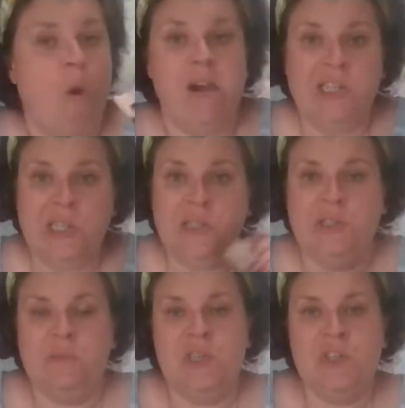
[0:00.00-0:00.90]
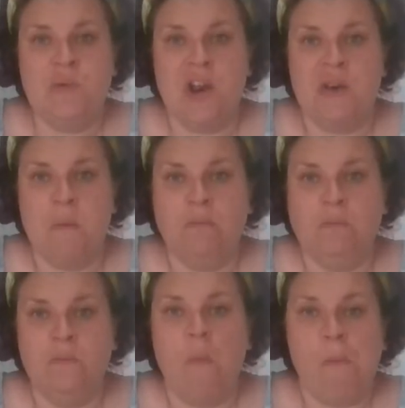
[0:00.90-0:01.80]
Including pita bread,
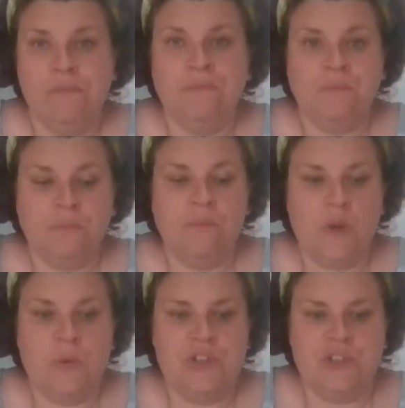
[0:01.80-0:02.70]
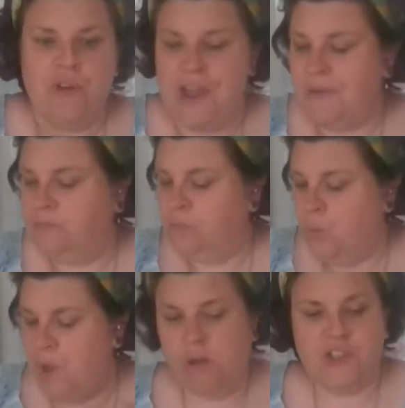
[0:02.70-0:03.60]
which is great.
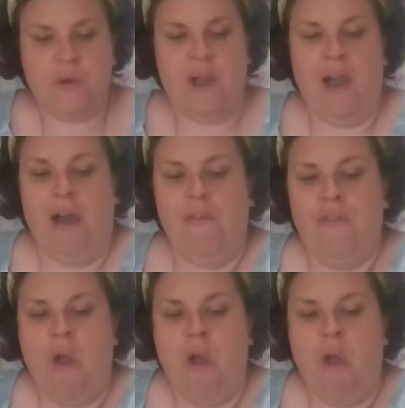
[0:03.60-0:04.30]
We also have